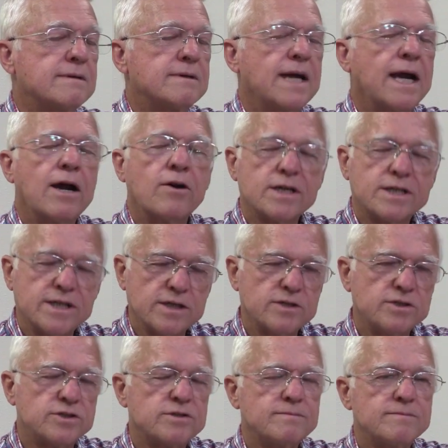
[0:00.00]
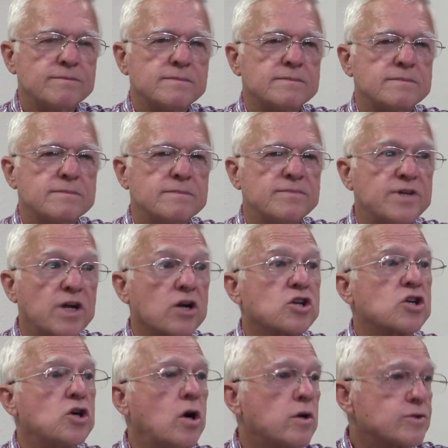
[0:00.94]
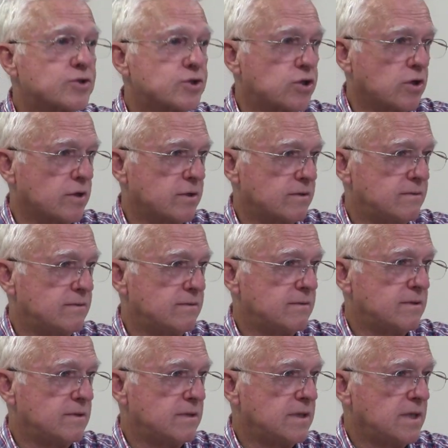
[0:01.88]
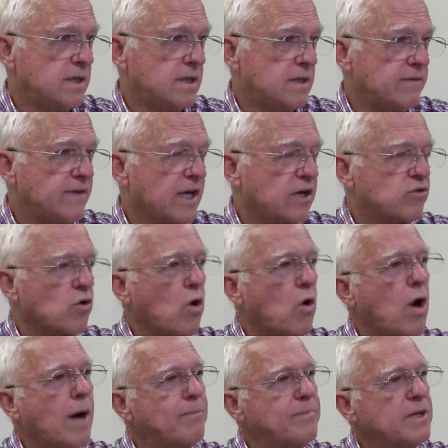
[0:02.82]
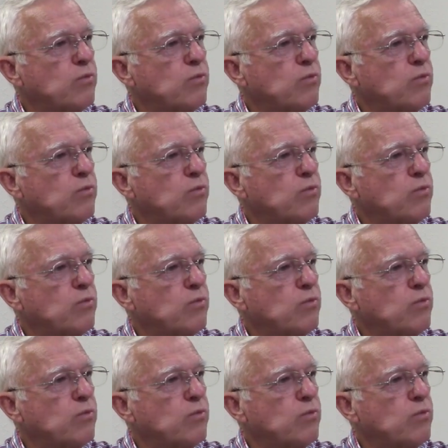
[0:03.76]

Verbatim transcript: heritage, their culture. They grow up in